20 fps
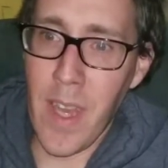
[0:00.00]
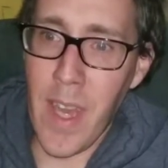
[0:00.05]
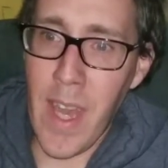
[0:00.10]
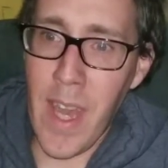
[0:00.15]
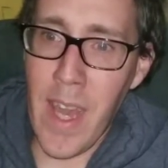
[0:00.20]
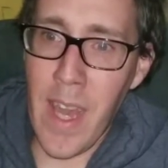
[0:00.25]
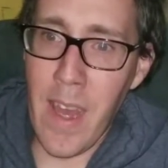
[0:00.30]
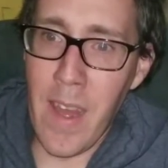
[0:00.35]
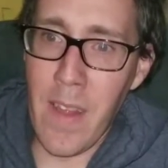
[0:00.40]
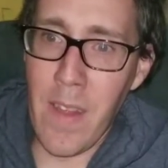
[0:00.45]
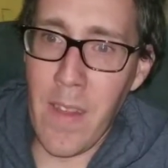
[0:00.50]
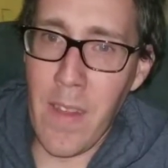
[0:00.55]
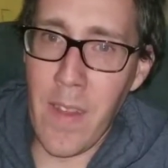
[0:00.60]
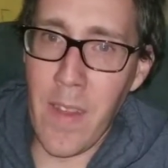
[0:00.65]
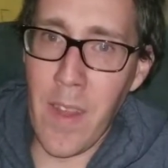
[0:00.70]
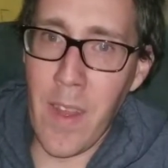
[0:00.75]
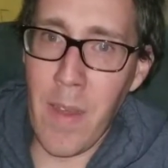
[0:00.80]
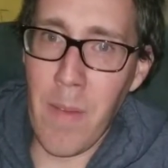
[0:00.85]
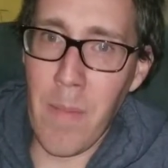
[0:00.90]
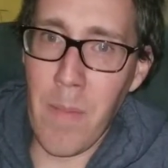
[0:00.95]
And
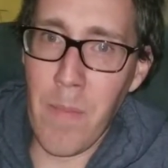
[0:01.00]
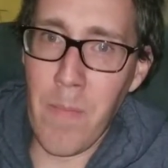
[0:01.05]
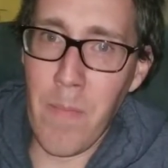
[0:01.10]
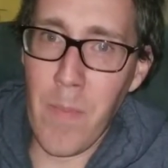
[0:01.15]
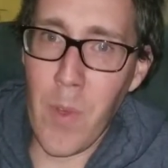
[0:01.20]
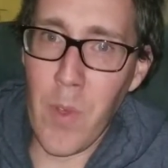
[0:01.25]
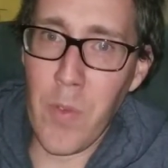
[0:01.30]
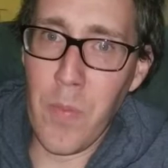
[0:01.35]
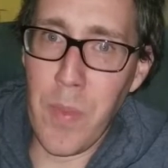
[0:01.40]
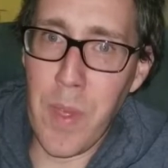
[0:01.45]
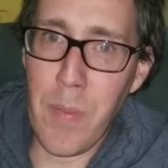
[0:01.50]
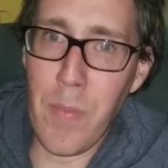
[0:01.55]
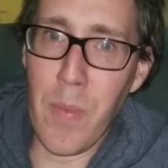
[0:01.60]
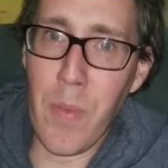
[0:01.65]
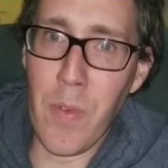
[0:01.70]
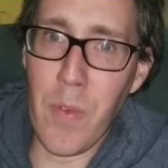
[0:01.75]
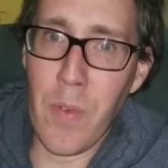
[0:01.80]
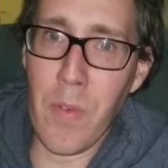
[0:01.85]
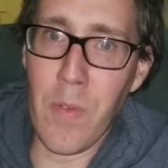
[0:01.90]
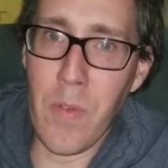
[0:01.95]
most
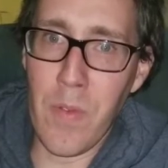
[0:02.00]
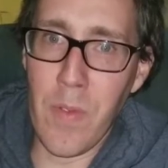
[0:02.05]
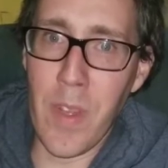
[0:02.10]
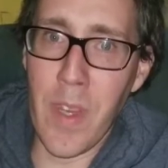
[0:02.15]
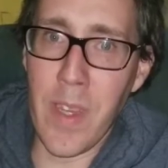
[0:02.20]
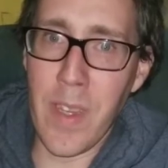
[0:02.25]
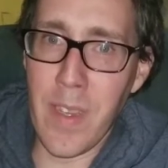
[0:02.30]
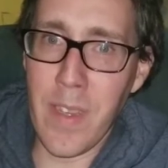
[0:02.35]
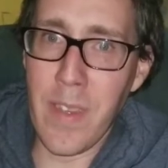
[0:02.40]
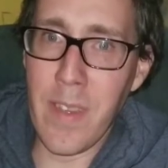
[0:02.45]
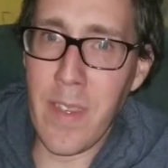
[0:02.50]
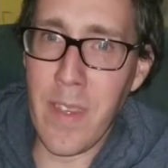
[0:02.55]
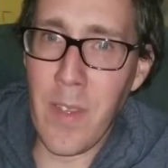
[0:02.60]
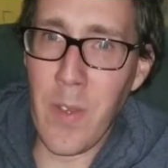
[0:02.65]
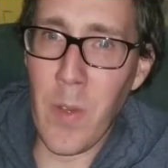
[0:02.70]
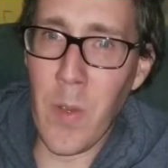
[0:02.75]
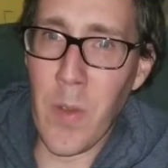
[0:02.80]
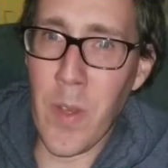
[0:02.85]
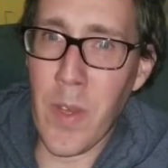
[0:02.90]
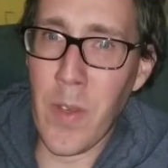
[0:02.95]
people, like,
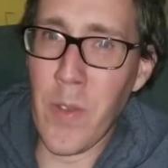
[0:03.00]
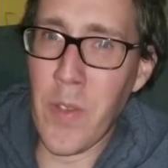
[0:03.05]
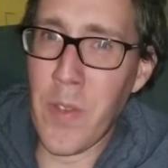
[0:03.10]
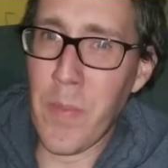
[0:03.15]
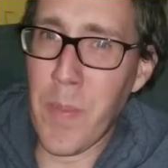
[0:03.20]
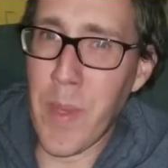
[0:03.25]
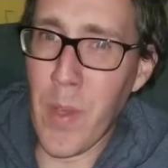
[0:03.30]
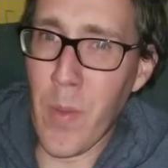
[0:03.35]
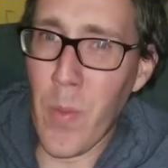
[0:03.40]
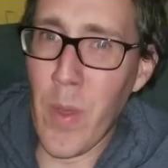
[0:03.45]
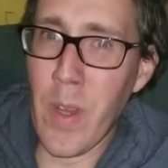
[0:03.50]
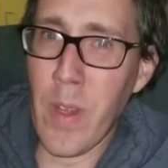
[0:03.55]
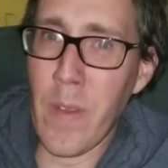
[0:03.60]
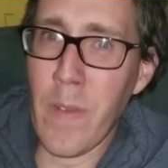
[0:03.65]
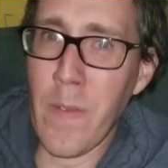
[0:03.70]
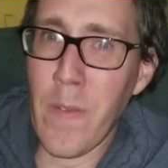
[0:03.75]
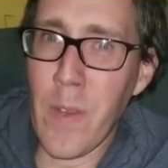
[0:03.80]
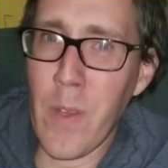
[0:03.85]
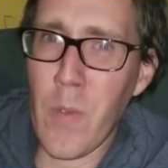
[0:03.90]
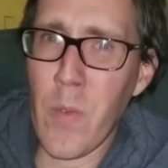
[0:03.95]
they don't speak well
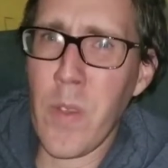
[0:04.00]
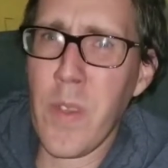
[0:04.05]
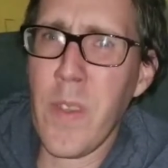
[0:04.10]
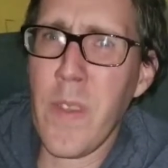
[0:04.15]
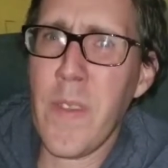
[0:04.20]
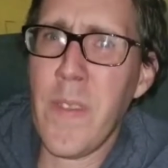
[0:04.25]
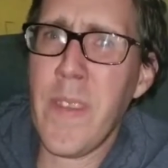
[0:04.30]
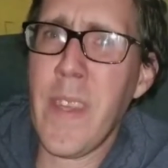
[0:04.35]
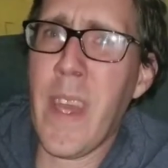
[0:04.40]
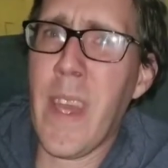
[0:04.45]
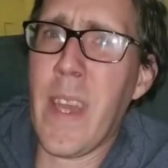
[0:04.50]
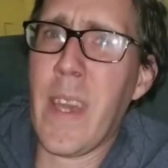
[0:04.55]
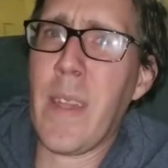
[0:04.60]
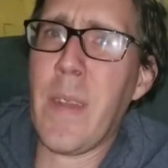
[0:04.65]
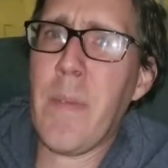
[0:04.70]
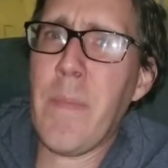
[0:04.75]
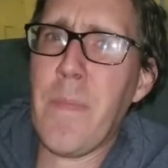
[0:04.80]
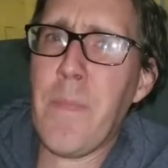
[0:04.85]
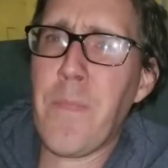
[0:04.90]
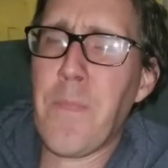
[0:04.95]
of her, which is sad.
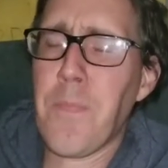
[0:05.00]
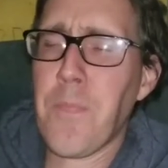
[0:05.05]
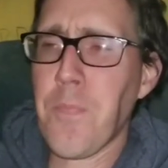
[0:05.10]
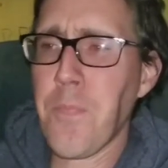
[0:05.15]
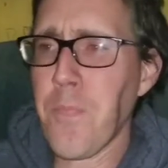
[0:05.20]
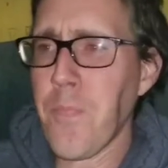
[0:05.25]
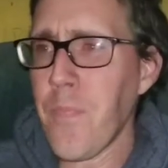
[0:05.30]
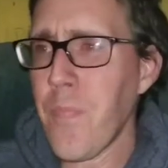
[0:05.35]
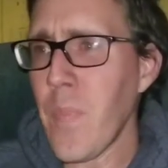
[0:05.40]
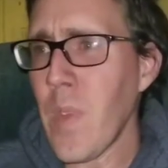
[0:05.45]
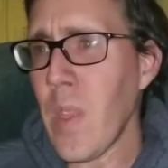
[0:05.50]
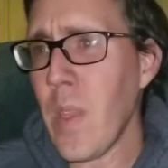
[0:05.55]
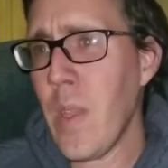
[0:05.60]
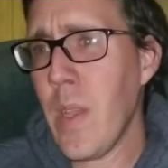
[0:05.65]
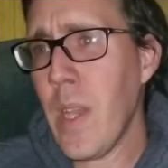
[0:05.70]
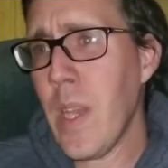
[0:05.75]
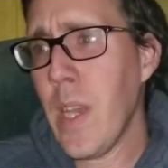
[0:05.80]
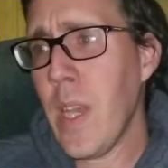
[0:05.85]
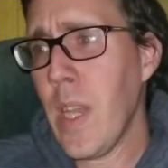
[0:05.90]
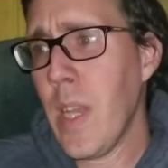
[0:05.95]

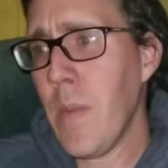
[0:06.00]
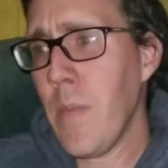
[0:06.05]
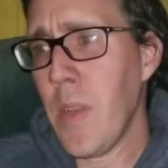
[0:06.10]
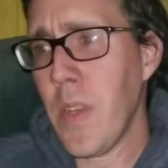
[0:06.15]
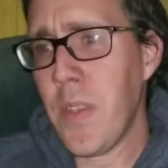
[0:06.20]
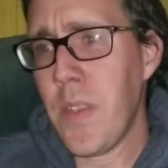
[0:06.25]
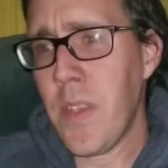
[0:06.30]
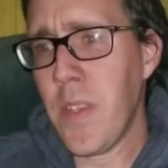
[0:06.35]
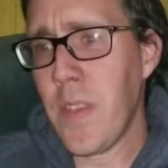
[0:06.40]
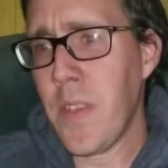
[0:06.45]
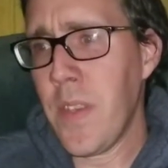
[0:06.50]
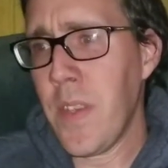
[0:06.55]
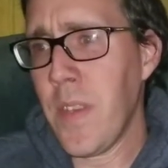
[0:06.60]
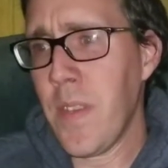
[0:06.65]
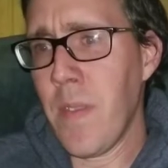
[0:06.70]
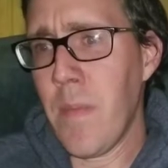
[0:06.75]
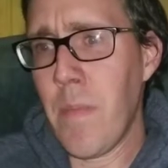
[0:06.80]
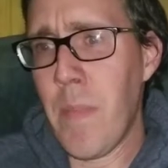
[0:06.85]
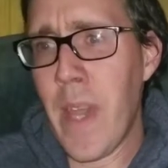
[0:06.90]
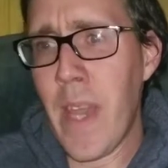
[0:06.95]
But she's
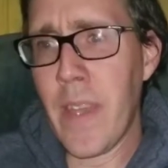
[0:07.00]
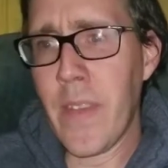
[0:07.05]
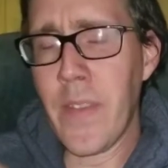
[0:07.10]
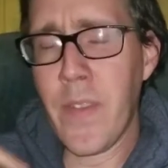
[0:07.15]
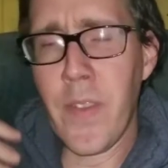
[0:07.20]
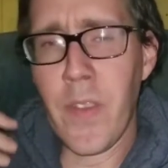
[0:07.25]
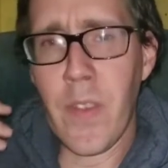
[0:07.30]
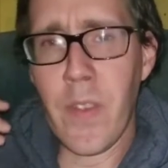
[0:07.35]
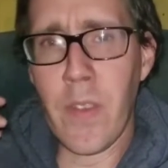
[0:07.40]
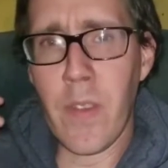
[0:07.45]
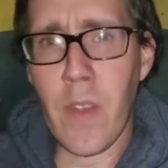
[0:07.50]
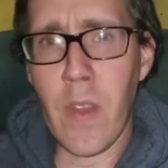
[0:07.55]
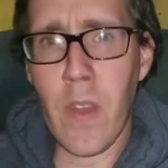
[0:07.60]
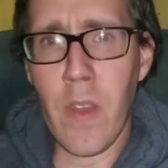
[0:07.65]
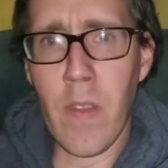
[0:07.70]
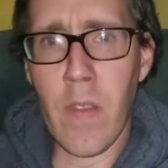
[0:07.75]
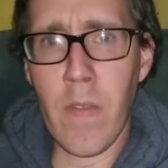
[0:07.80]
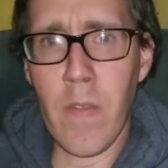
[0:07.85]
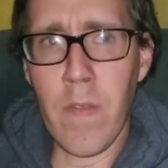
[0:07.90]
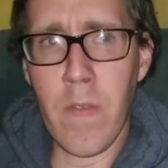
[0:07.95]
a master
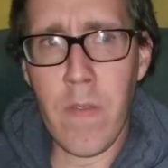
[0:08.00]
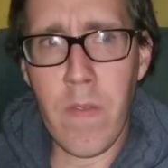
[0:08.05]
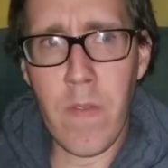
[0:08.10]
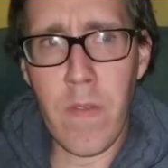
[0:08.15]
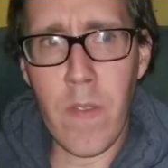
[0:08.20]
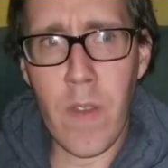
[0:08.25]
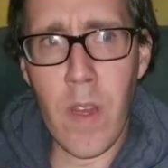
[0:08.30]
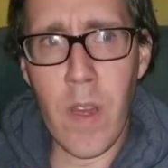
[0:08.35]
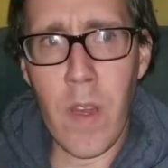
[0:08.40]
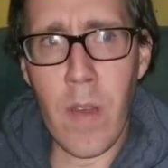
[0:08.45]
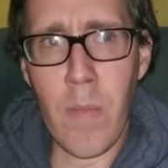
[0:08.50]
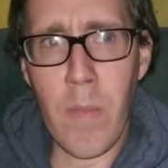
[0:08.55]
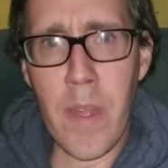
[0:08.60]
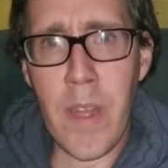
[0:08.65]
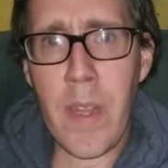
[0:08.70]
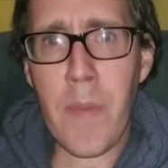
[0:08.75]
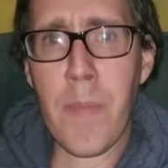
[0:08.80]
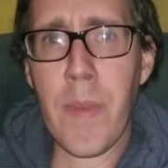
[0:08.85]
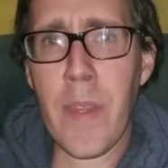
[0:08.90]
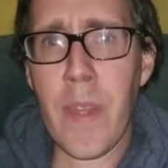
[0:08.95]
of
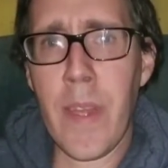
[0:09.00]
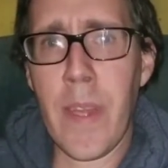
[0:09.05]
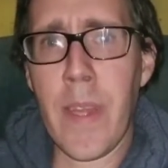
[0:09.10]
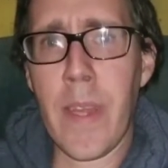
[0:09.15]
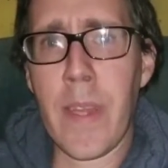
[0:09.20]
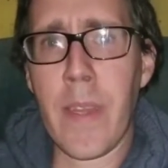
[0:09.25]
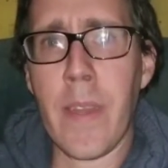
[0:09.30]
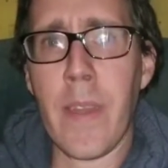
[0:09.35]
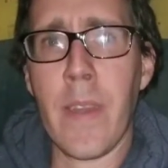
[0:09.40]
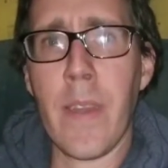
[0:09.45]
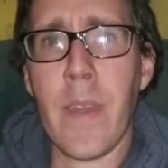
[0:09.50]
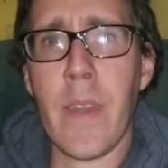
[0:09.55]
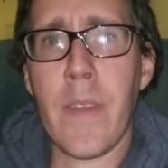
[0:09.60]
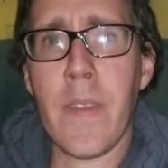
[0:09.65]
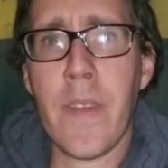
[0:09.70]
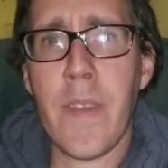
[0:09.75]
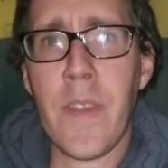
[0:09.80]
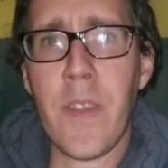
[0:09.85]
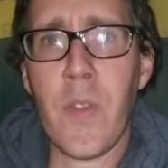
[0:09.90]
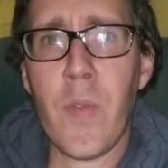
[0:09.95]
manipulating
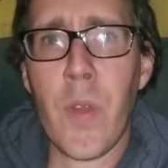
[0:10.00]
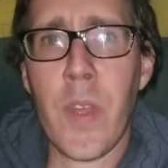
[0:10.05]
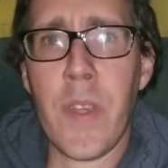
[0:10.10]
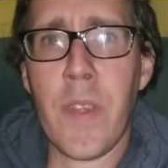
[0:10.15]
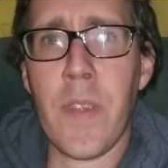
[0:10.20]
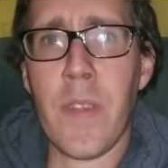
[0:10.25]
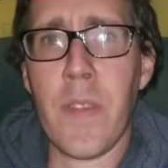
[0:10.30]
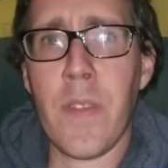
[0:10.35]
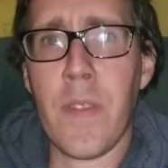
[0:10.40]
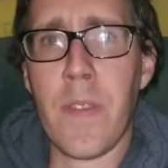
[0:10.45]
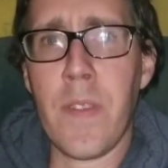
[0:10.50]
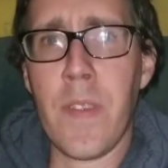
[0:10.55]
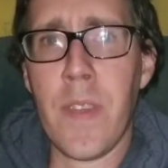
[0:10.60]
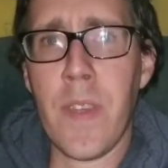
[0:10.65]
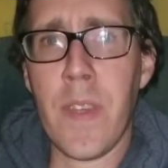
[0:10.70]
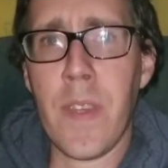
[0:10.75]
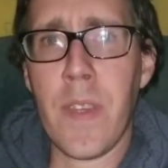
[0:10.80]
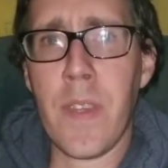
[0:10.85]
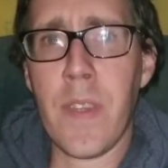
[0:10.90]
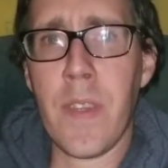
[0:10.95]
situations.
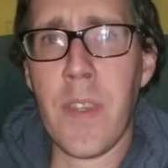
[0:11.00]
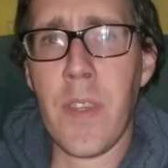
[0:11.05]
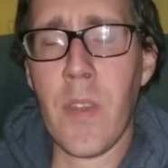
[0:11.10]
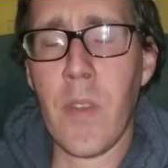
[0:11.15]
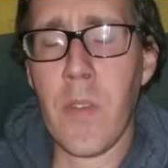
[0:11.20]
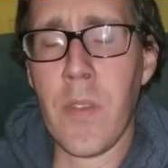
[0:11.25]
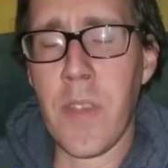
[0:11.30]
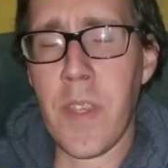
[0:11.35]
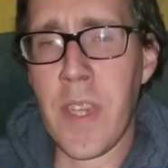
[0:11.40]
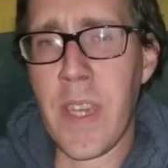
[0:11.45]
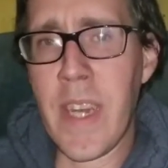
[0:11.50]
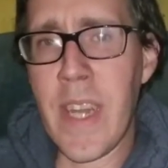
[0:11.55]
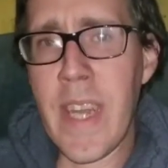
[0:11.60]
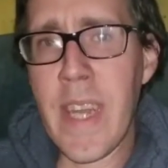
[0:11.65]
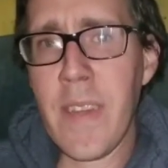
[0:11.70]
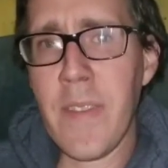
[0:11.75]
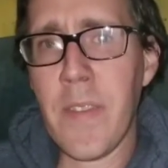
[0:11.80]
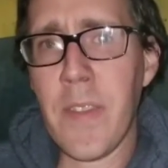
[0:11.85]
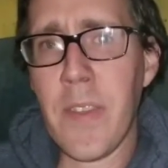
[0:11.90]
She needs